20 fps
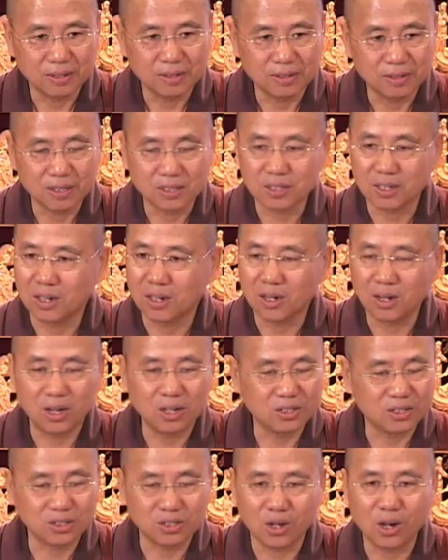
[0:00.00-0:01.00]
There's
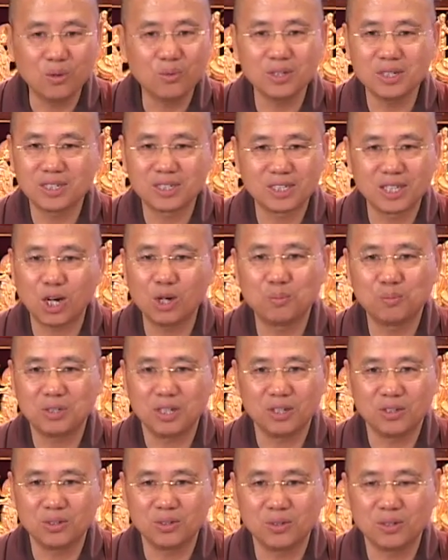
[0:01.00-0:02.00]
always doubt
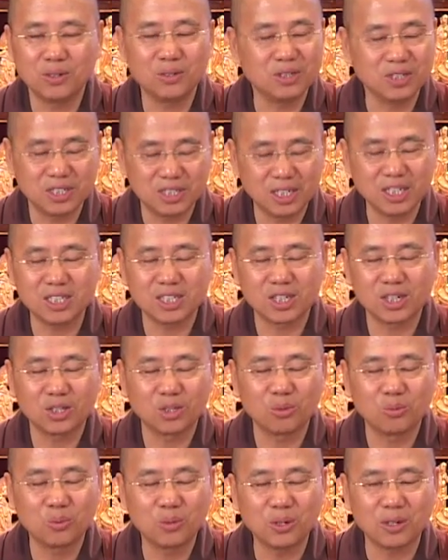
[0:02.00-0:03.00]
in you. Oh, is this going
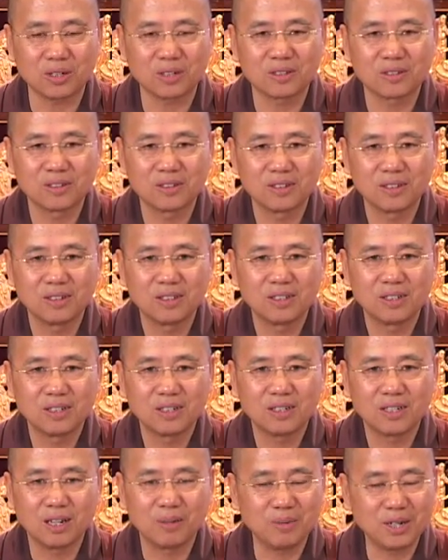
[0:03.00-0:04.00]
to work?
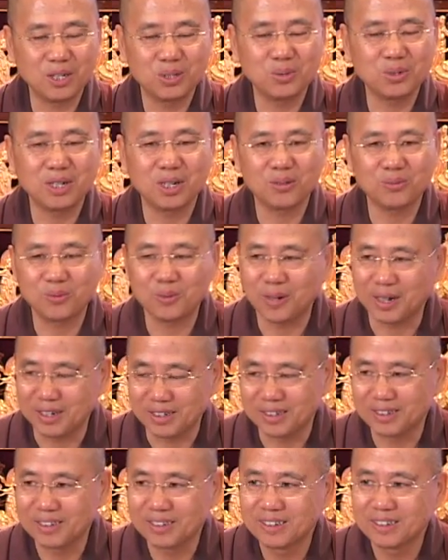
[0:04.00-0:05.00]
Am I doing it right?